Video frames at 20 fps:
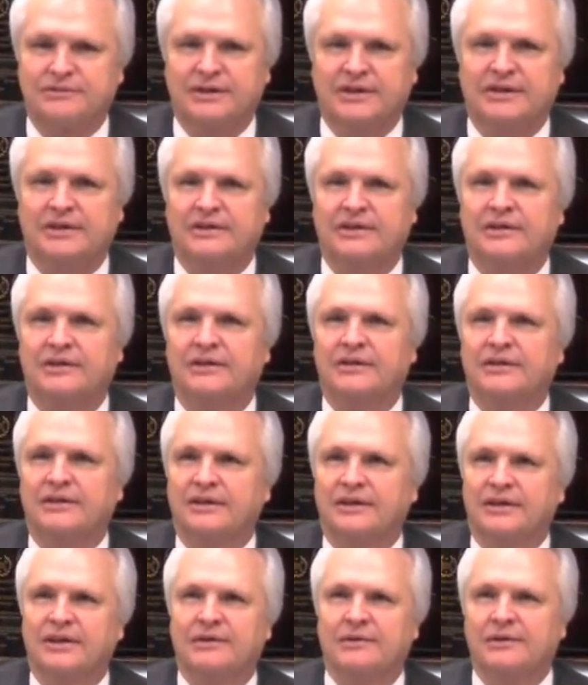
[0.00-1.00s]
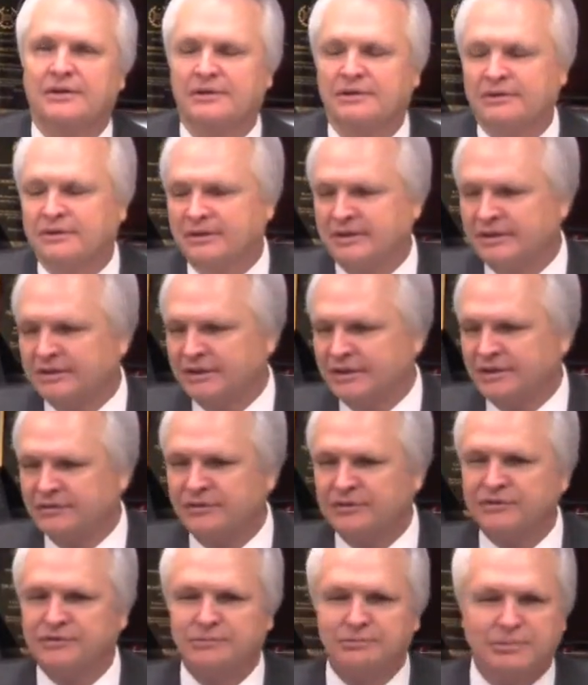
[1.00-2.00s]
And
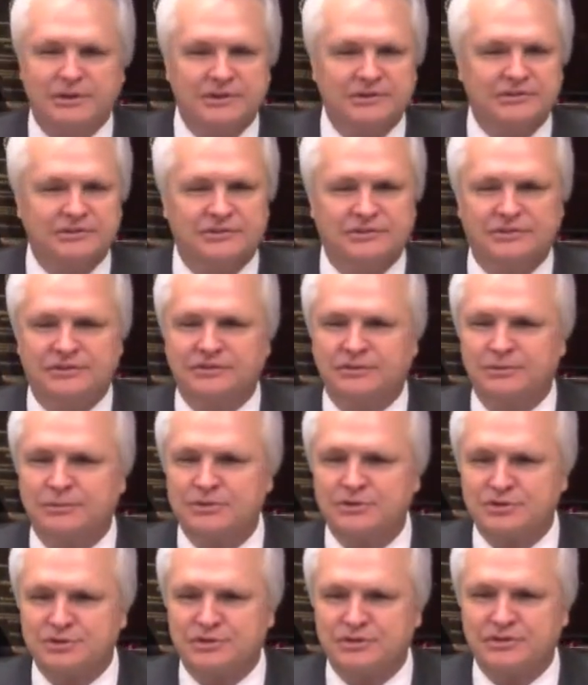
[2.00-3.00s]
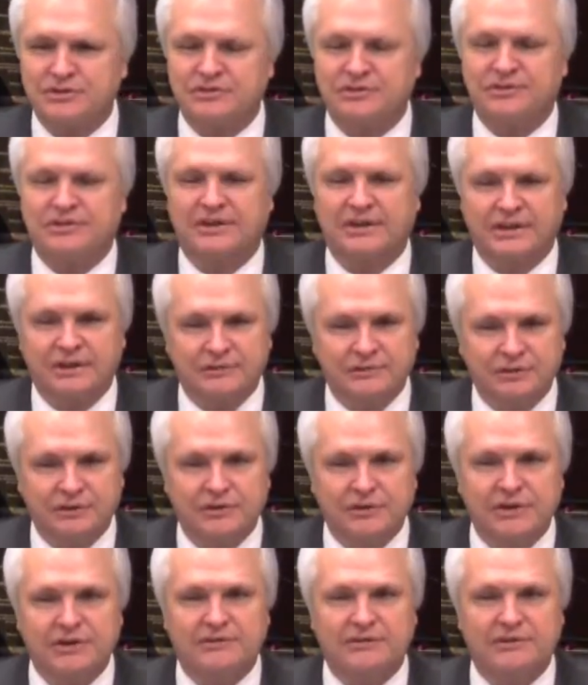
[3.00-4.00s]
giving some businesses some assurances that if
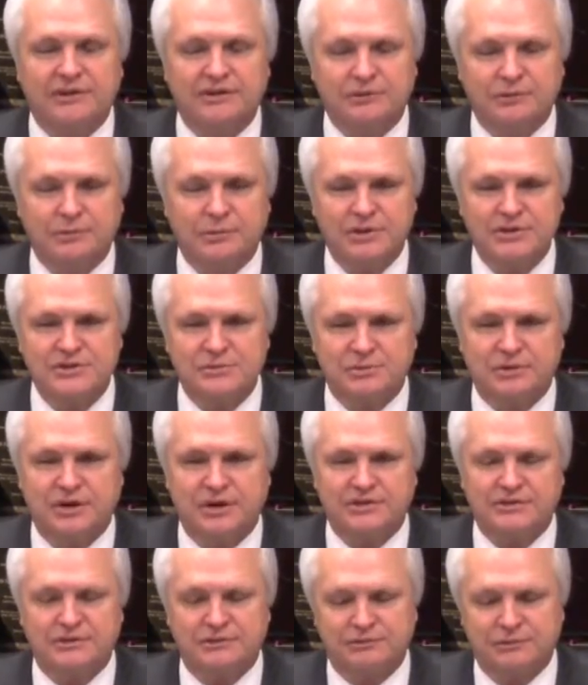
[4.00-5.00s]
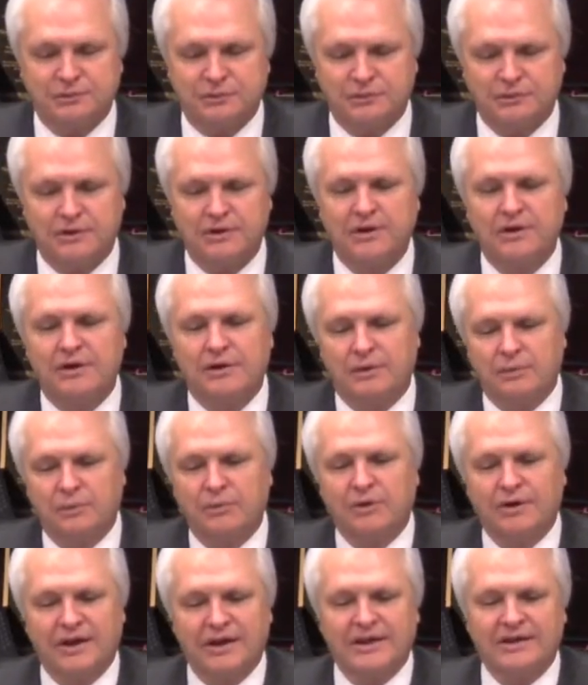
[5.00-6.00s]
they'll give that information we're asking for,
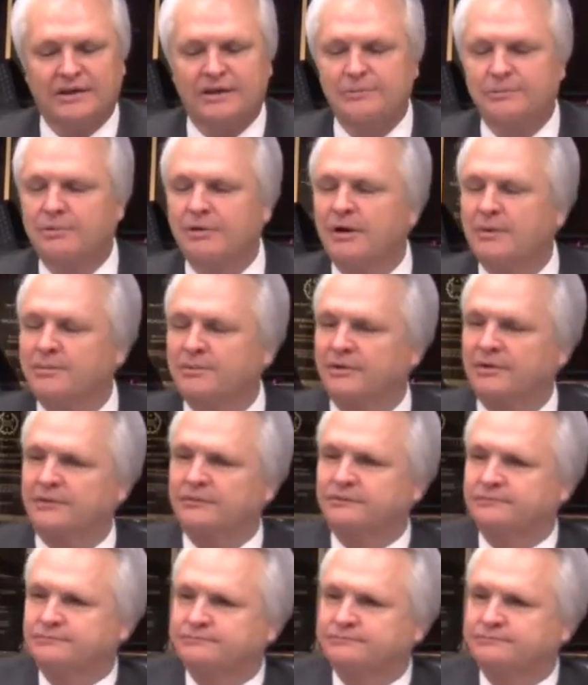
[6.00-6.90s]
we'll handle it properly.